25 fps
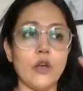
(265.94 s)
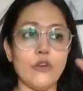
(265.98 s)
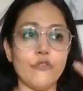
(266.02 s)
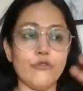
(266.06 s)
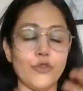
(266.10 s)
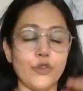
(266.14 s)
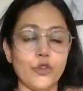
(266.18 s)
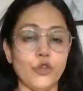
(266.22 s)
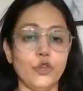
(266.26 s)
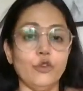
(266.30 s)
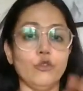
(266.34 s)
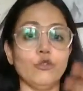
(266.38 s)

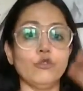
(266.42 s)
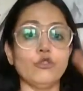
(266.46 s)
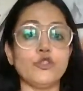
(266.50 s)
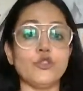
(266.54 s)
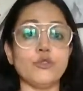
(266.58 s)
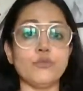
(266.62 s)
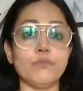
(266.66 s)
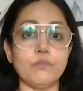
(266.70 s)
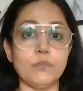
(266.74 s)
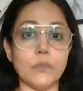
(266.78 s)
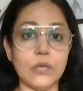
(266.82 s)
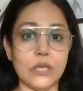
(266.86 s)
for you
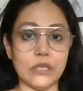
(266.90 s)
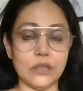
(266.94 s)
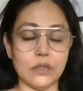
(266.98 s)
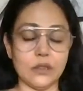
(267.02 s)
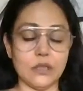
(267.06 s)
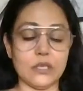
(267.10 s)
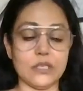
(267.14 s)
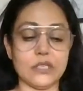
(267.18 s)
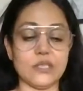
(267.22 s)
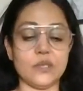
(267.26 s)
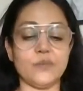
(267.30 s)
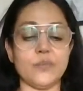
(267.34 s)
to meet
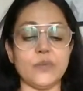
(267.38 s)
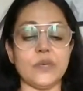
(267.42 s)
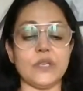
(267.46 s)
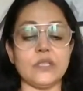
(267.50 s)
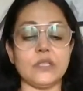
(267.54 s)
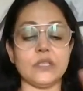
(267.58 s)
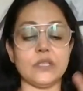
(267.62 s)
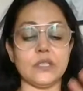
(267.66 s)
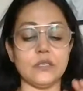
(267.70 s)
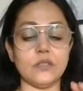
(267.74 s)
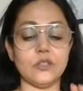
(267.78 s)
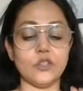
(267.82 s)
this
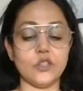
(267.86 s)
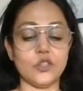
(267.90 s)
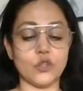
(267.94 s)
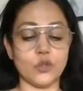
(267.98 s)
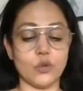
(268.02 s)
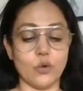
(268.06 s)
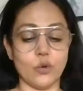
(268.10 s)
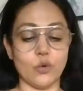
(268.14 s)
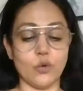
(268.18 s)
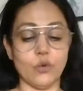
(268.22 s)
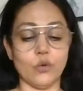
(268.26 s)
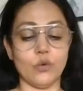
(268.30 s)
person.
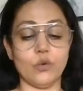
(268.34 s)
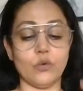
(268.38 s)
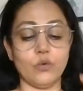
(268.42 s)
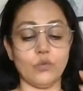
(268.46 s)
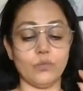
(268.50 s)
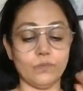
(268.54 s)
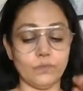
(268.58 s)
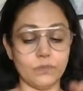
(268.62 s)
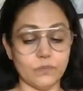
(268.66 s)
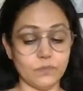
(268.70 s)
So